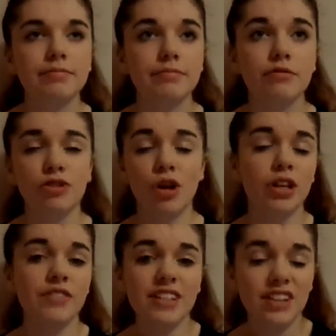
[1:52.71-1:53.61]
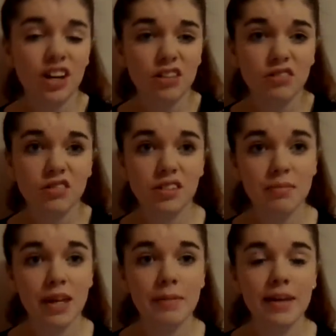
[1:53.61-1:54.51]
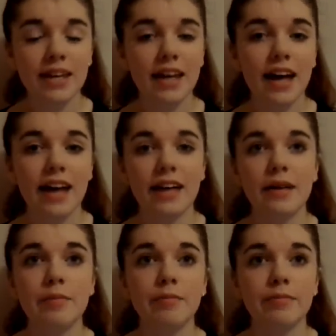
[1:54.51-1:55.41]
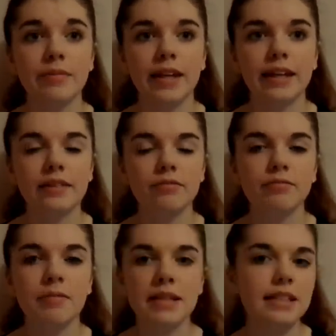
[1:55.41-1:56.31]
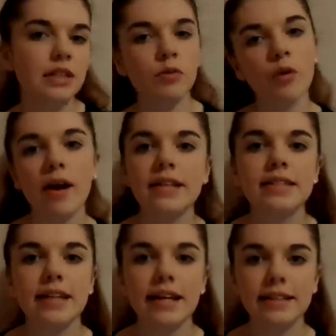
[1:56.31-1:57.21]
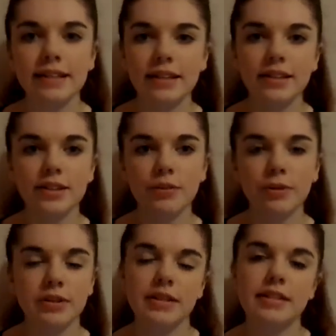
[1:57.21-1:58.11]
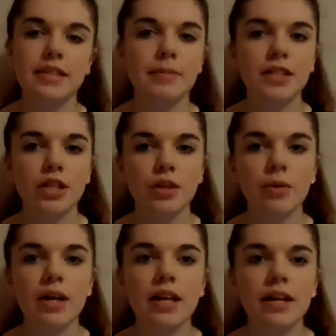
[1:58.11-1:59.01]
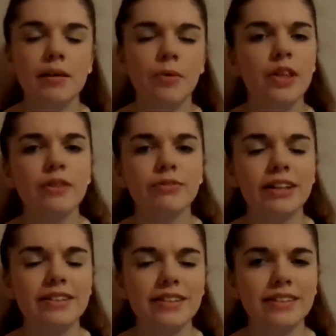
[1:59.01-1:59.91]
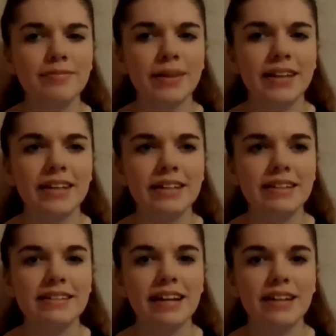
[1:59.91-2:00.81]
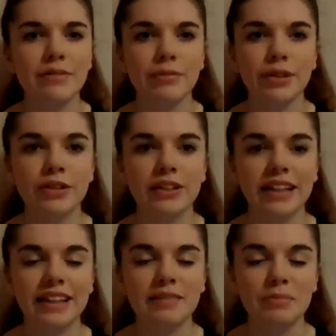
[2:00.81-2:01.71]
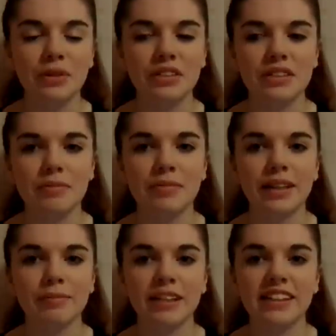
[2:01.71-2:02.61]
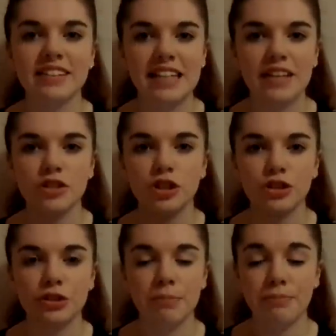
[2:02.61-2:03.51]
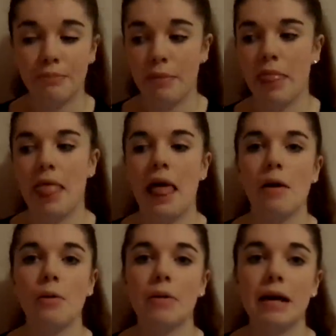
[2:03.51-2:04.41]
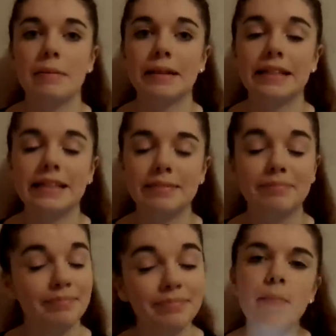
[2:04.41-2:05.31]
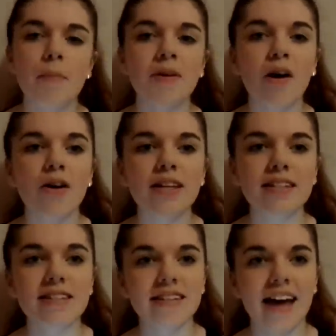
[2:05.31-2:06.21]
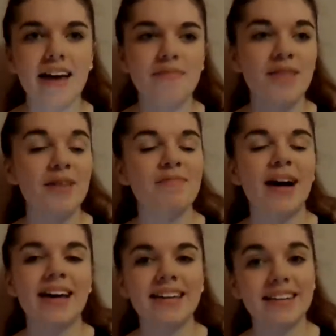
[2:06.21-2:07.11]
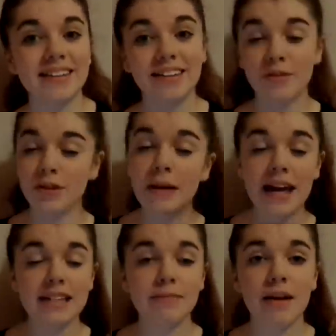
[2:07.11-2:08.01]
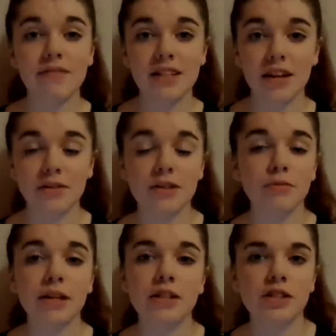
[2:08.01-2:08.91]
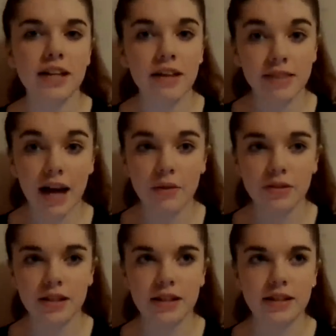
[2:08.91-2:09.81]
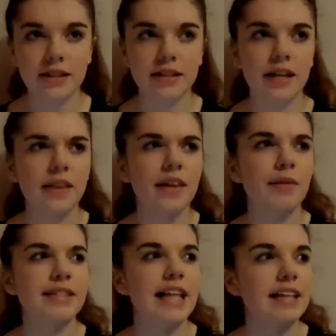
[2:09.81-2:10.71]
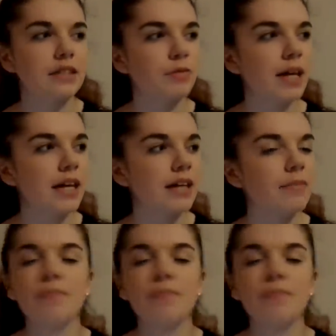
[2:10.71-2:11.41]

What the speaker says: vlog videos maybe, like basically request anything you want to see me do within reason, because I don't want like ebooks or something, because that's just way out of my league. But because one of my ASMR videos reached 10,000, I think it was last week,